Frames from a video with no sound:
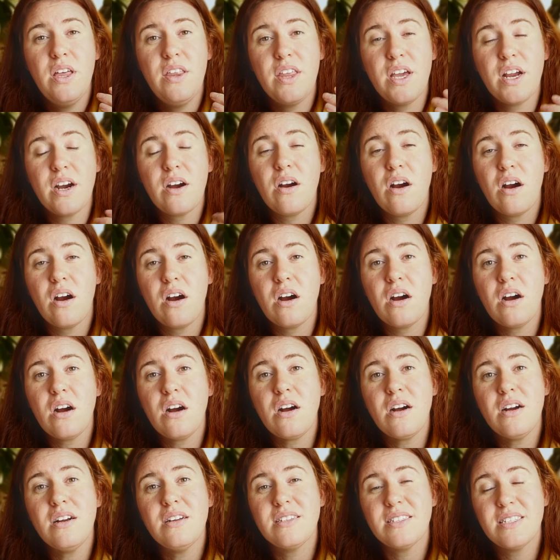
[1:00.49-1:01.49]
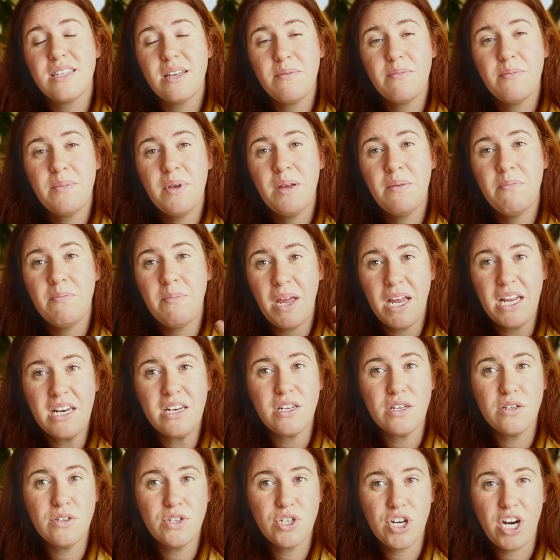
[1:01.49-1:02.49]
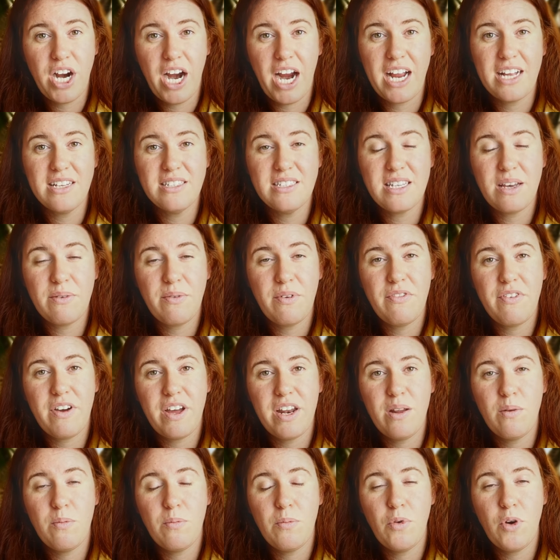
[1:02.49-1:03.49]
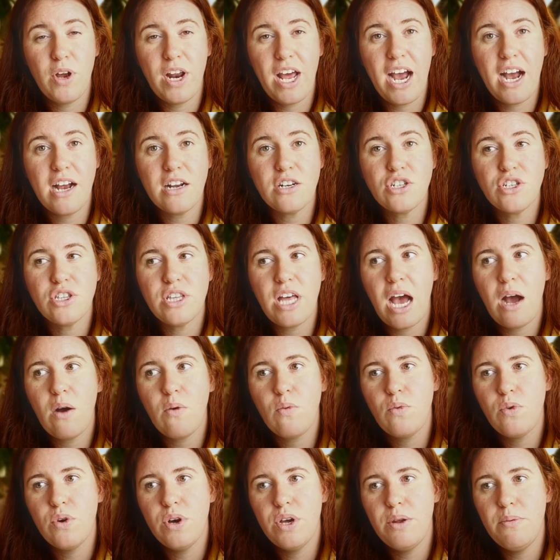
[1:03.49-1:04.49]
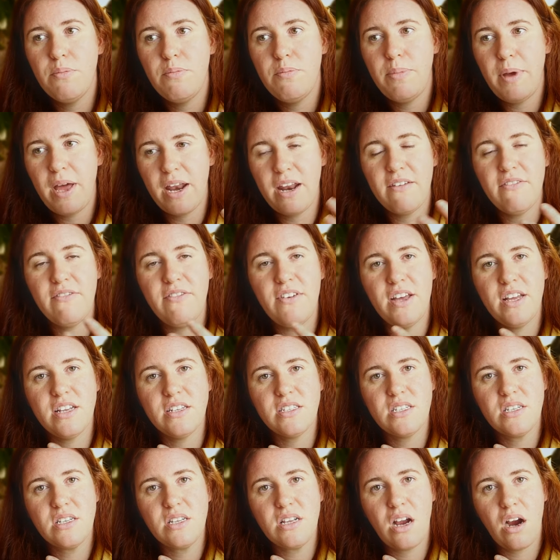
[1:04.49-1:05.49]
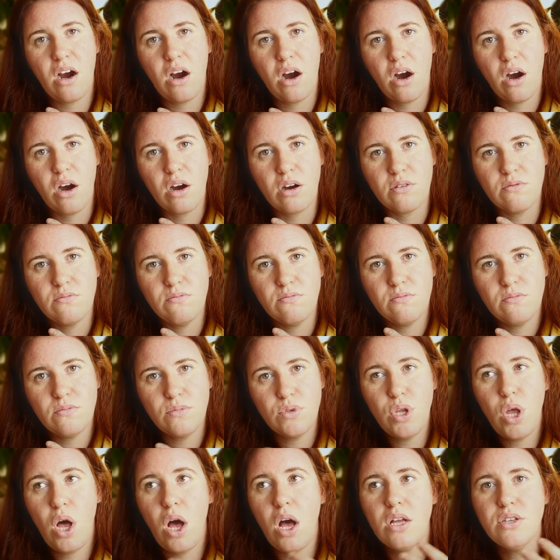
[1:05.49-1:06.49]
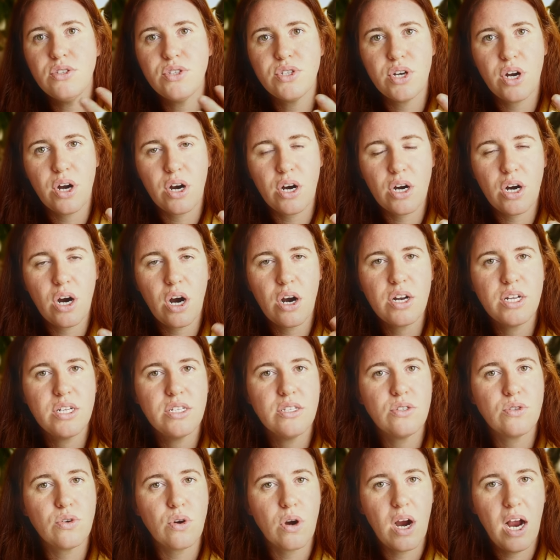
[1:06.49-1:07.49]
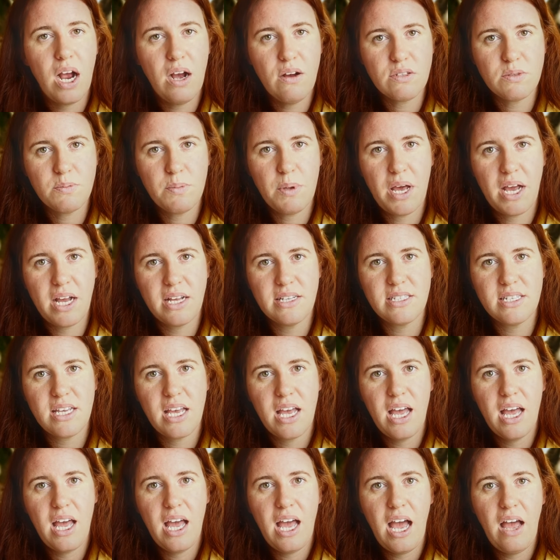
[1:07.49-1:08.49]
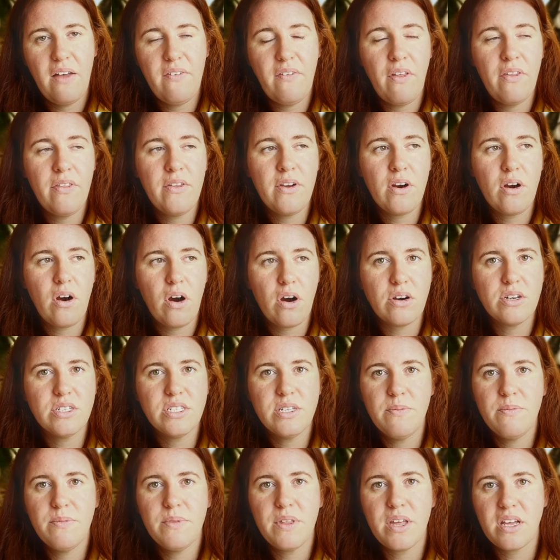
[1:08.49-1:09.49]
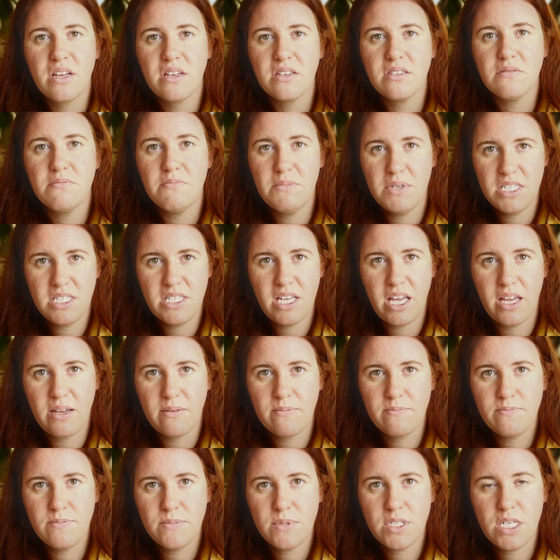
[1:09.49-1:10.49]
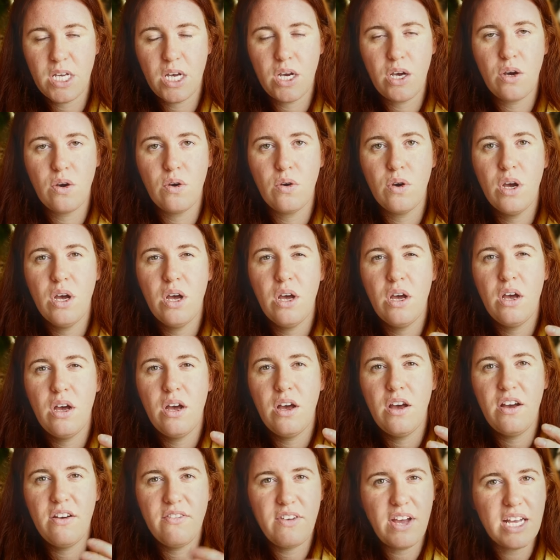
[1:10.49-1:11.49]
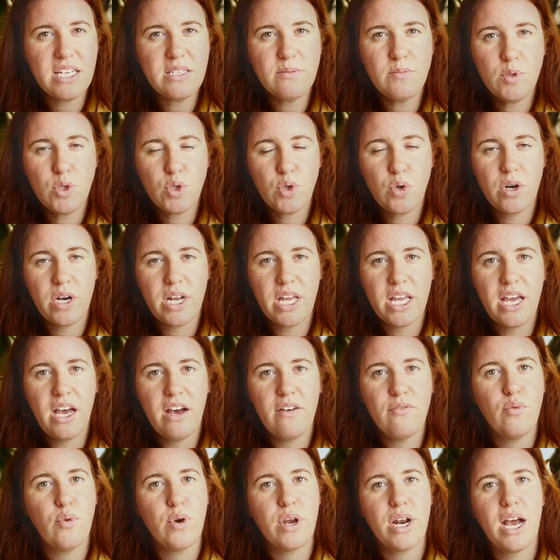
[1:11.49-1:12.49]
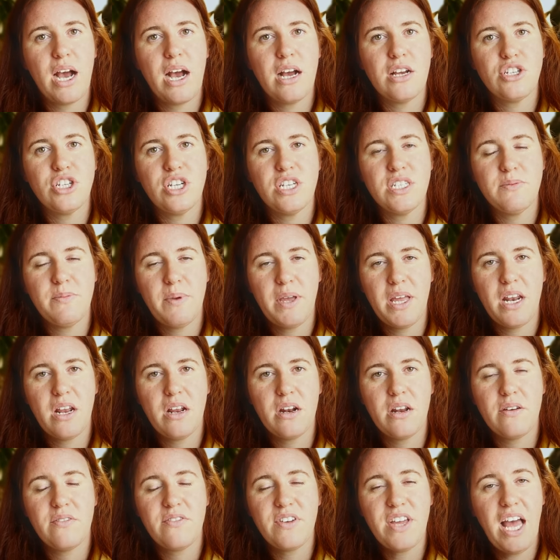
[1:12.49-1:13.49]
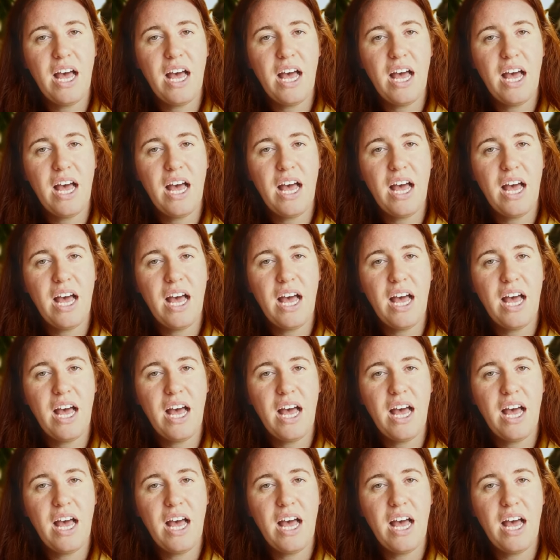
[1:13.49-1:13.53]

there are some main nutrients that we find in wood ash that would benefit our lawns and our gardens or our house plants. And then there are some things missing. So a vast majority of wood ash is made out of